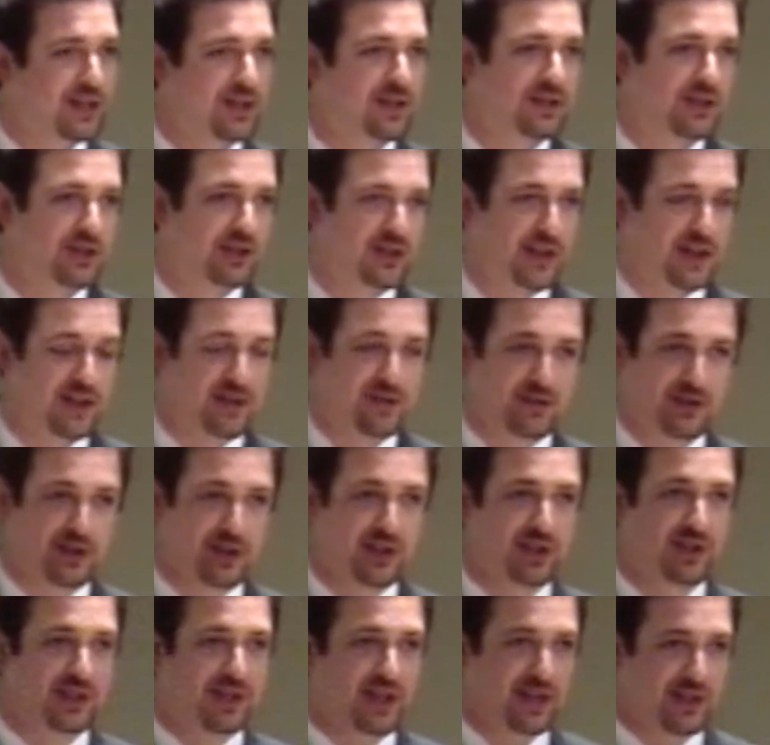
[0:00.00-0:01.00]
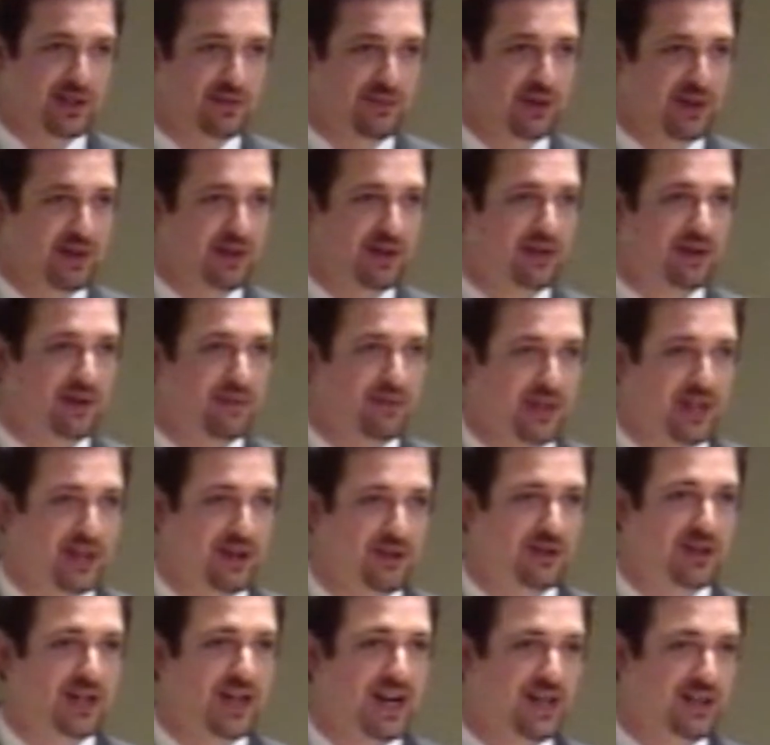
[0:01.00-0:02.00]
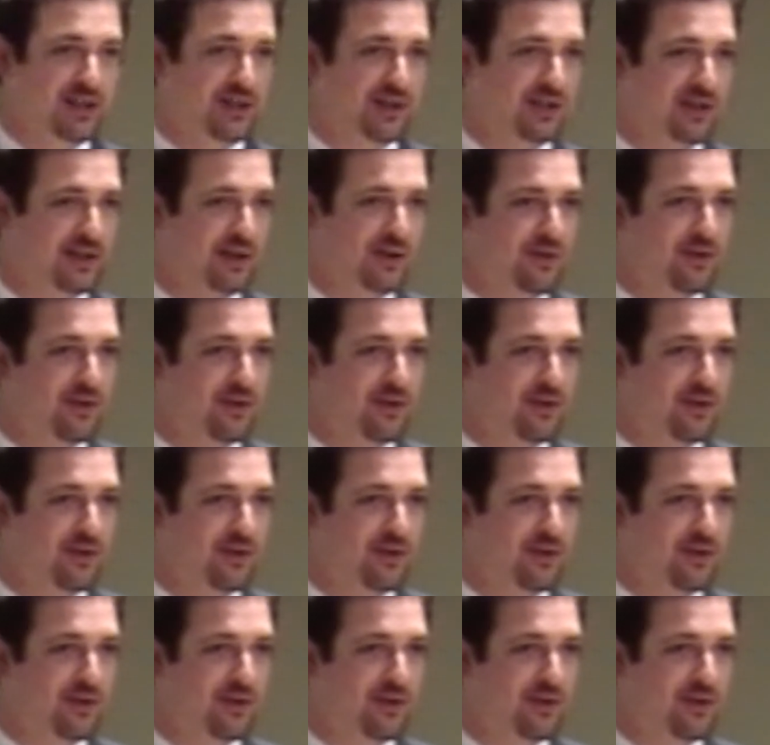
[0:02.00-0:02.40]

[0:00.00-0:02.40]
to challenge the assessment and make your taxes